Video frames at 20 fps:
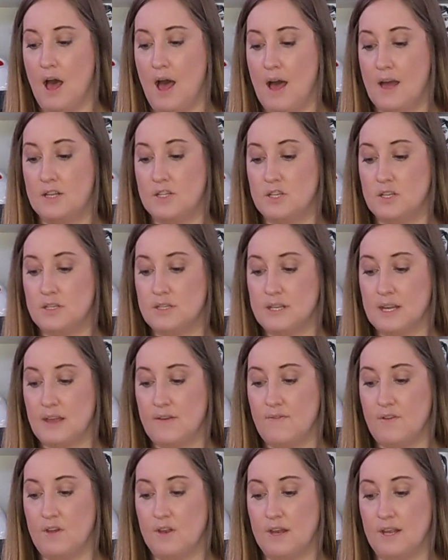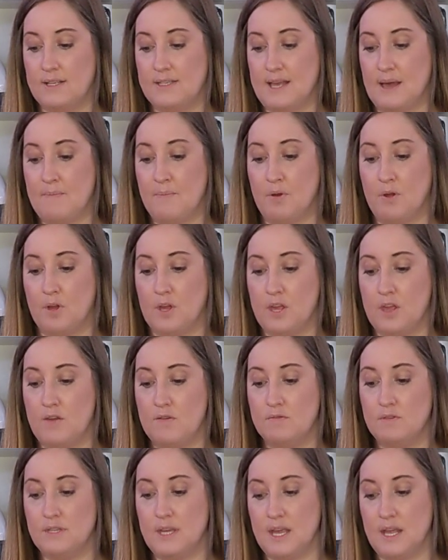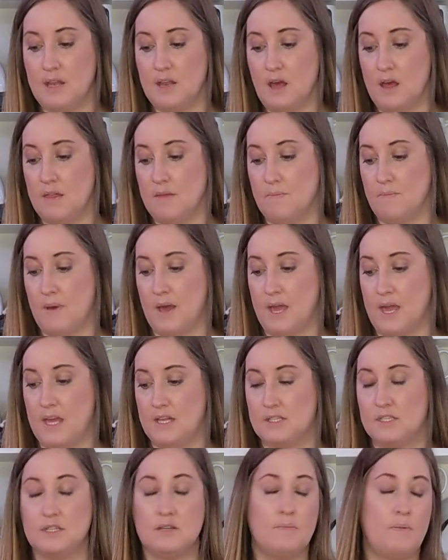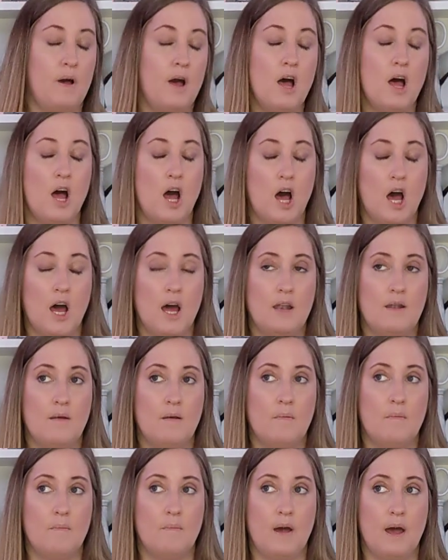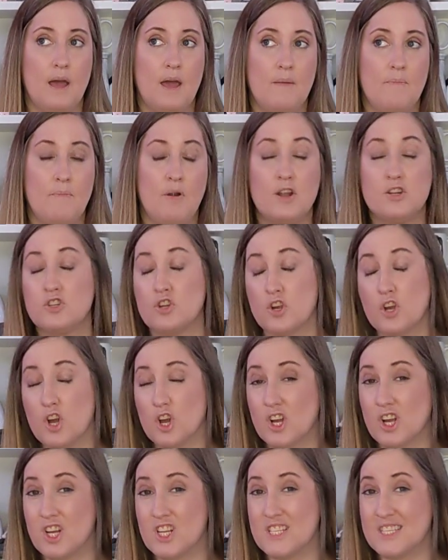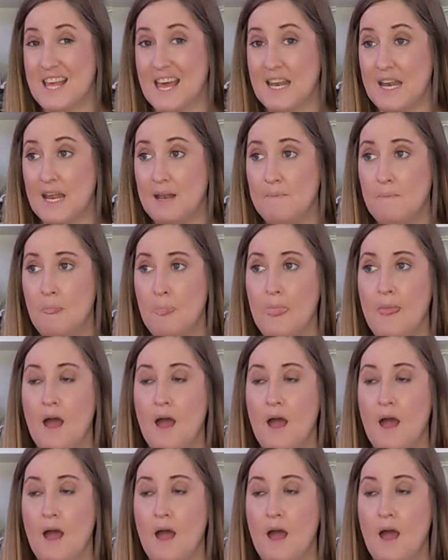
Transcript: Uh, just to give you an example, using my Instapot on my pressure cooker setting,